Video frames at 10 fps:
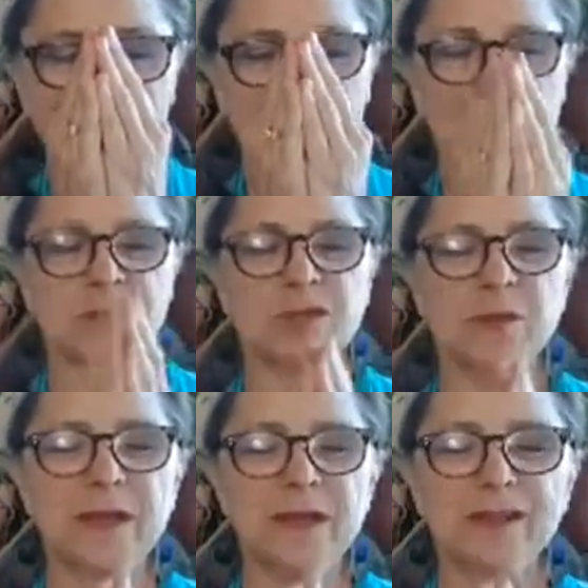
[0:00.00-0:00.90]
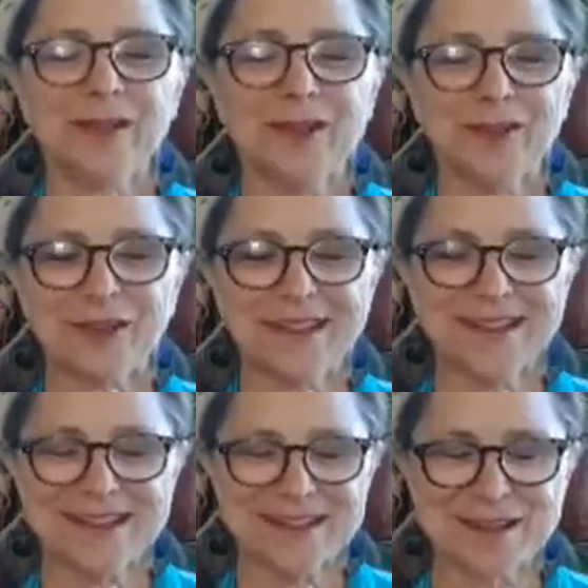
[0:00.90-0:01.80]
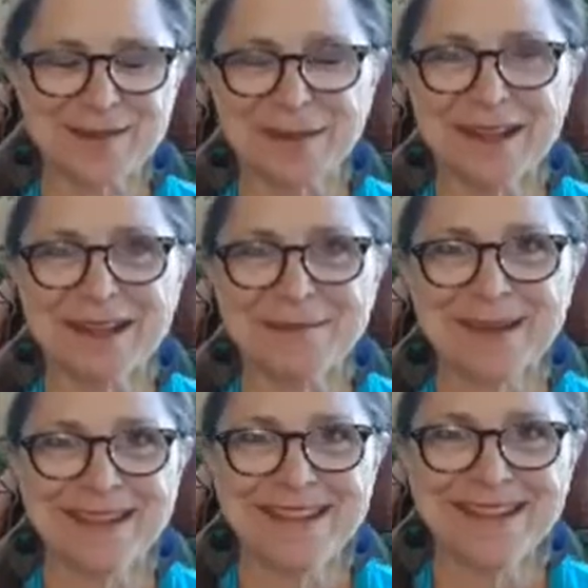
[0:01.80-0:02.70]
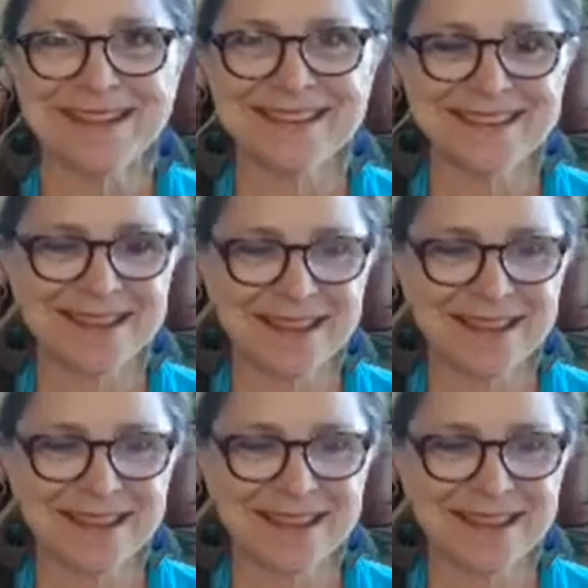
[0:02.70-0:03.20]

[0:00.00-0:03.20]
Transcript: I speak clearly in explaining my needs.